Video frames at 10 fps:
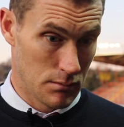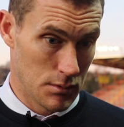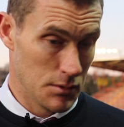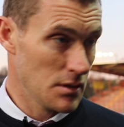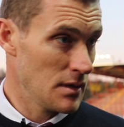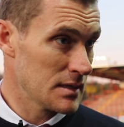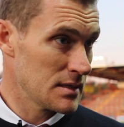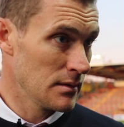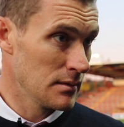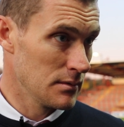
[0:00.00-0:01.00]
To a certain
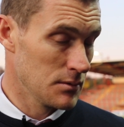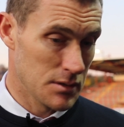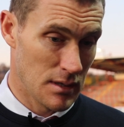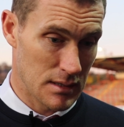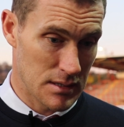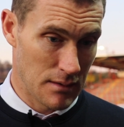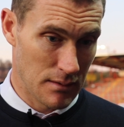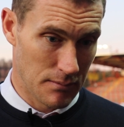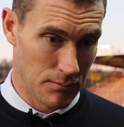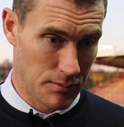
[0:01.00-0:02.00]

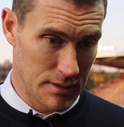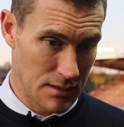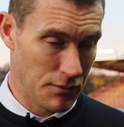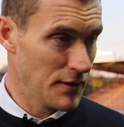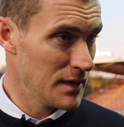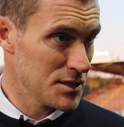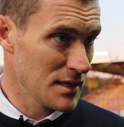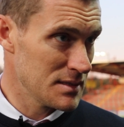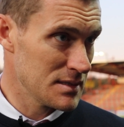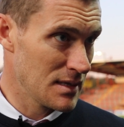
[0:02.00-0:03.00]
extent. We still created
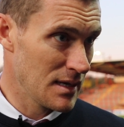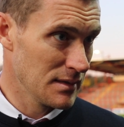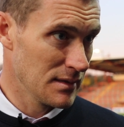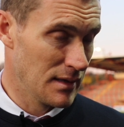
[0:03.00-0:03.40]
chances today.